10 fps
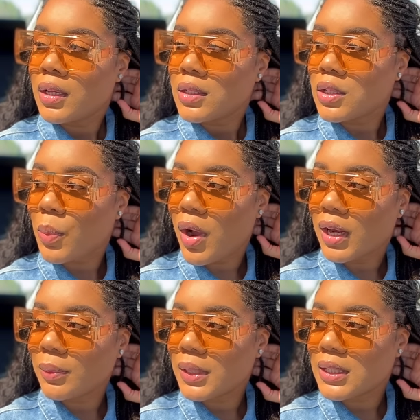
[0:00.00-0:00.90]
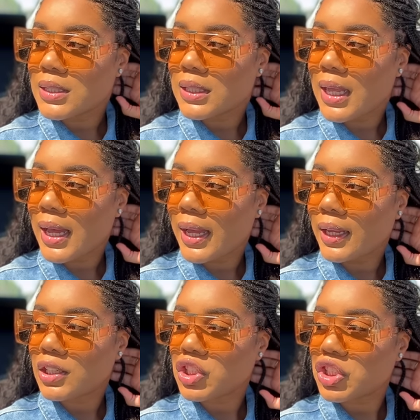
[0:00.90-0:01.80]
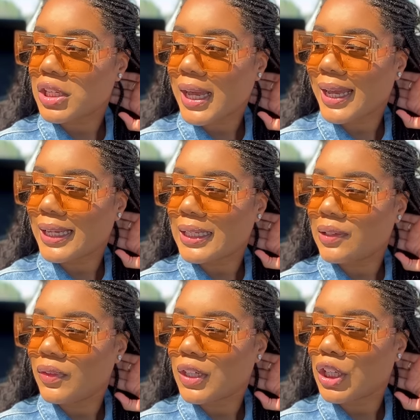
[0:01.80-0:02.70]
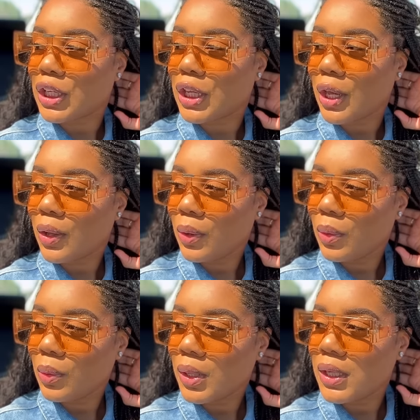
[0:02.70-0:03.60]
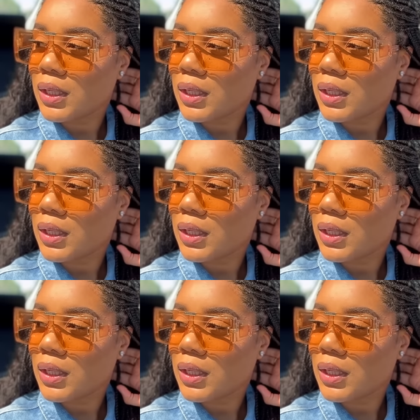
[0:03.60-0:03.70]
So part of me is like, should I even go?